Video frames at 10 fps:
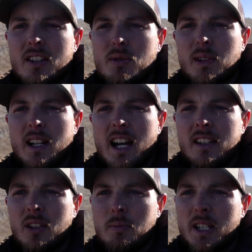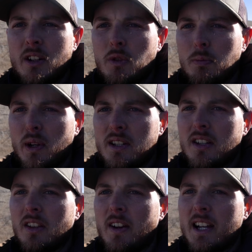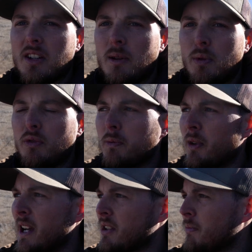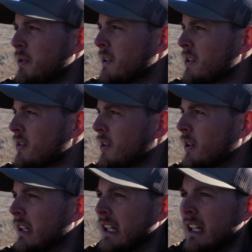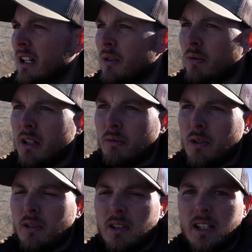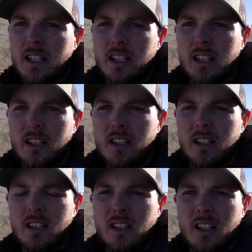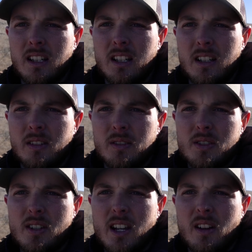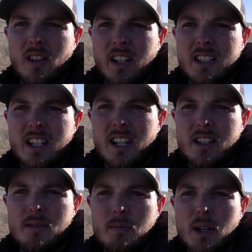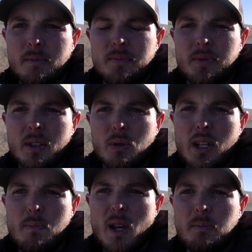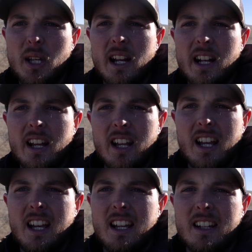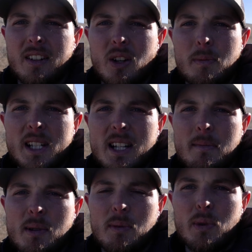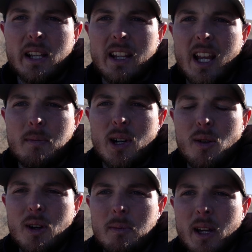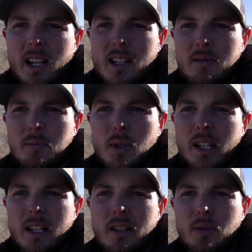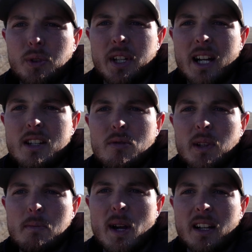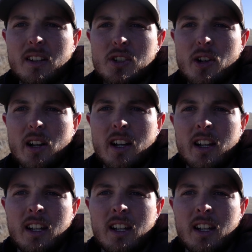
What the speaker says: This one died in a little bit different place than the last couple from the last couple years, so we will we'll see how long it takes. But we'll keep you updated. I don't know how many times I'm going to break the camera out while I'm hiking, but we'll talk to you when we get back to the truck.